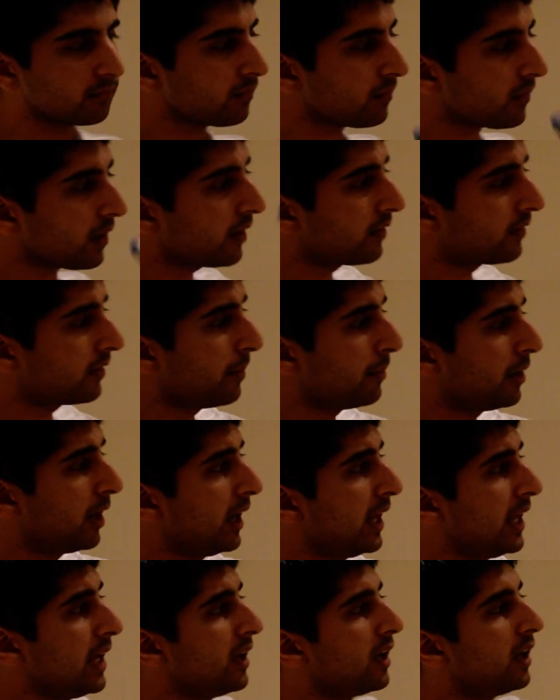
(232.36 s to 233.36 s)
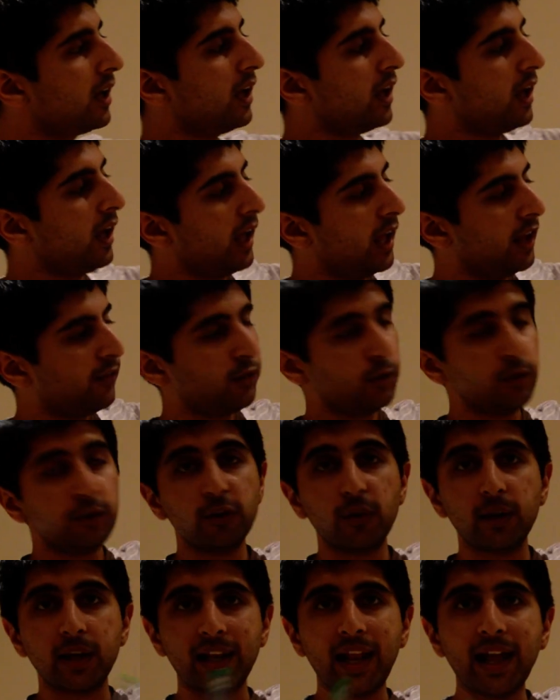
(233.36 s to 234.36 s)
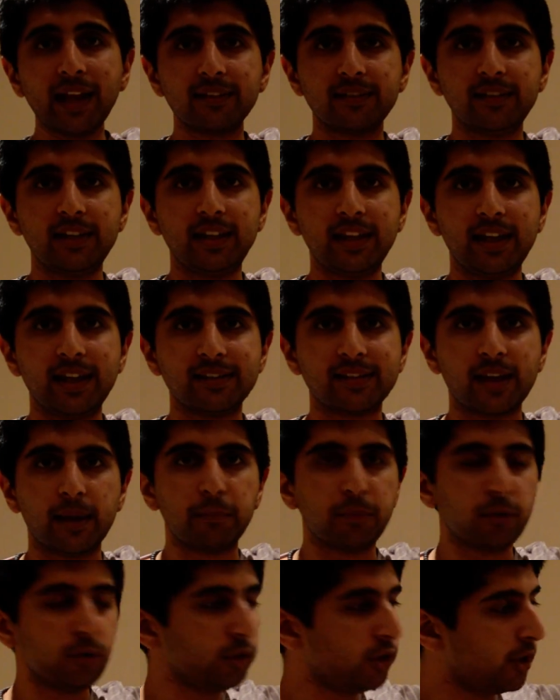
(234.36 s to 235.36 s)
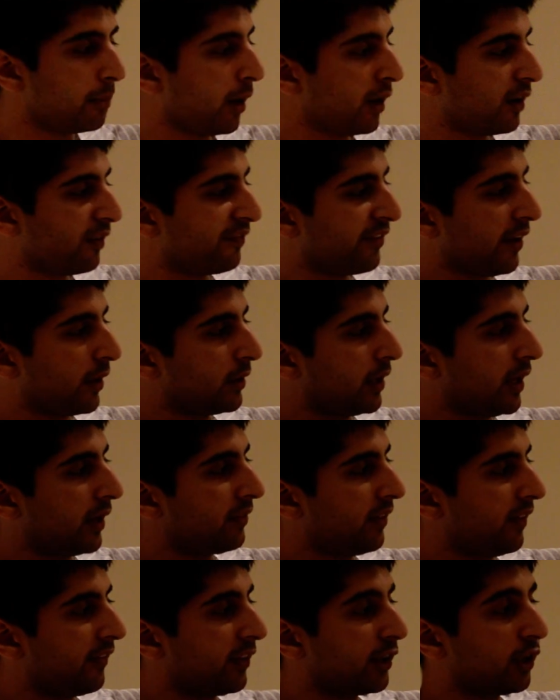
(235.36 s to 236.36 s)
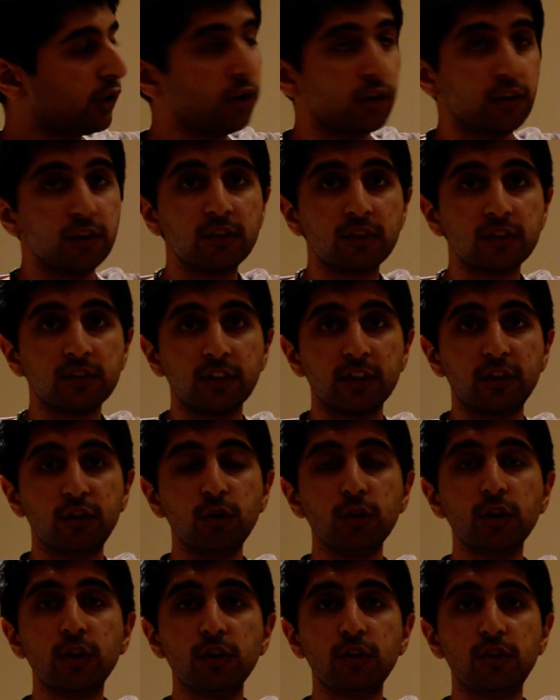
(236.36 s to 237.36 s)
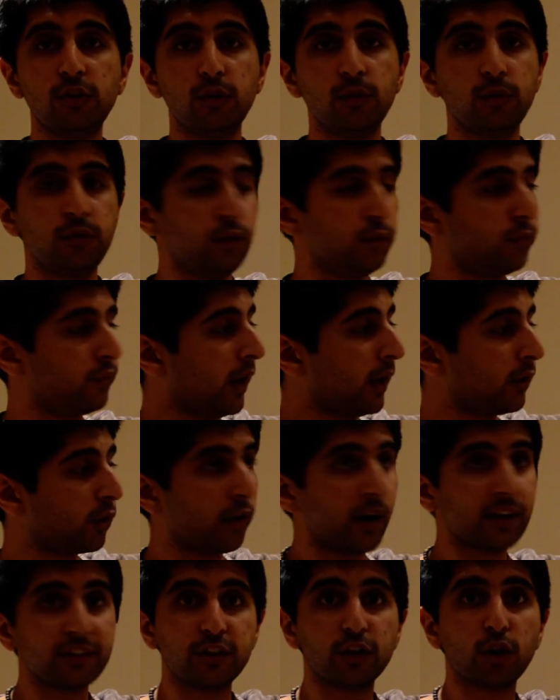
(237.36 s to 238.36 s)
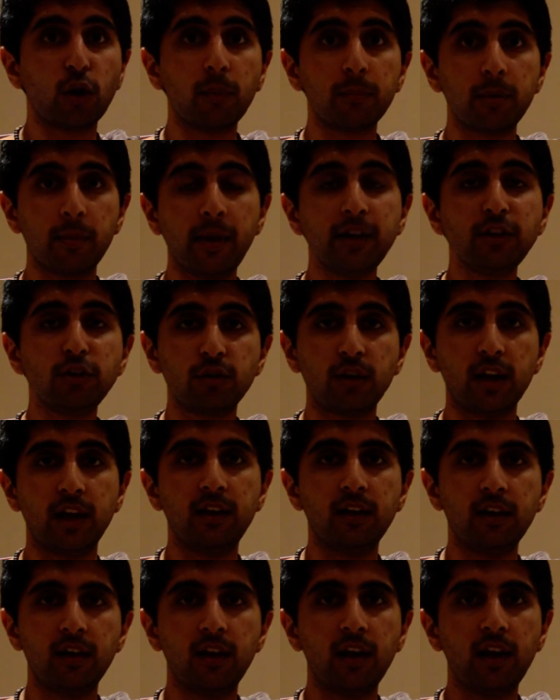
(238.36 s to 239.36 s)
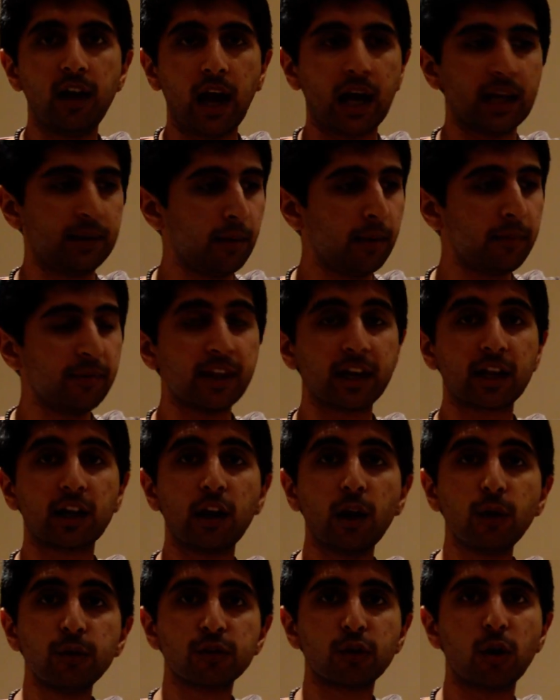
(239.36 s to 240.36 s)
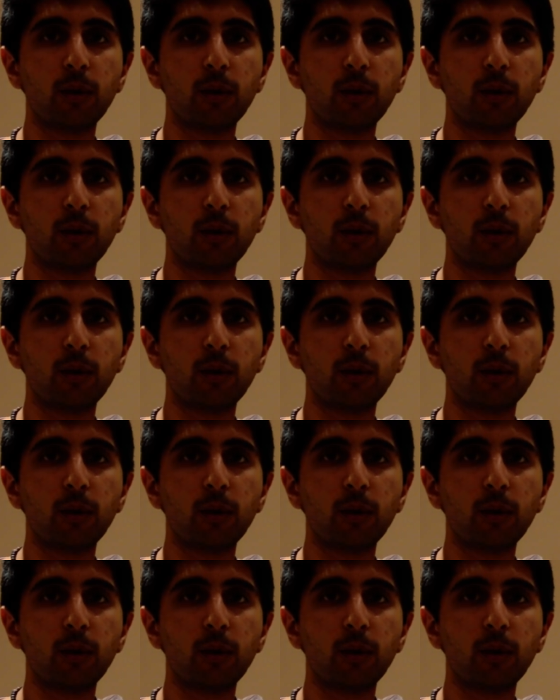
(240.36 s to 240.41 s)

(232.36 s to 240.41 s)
Similarly, if you were doing an XED example, you might have found out that the goods, the two goods you, you found, are actually complementary. And maybe they're close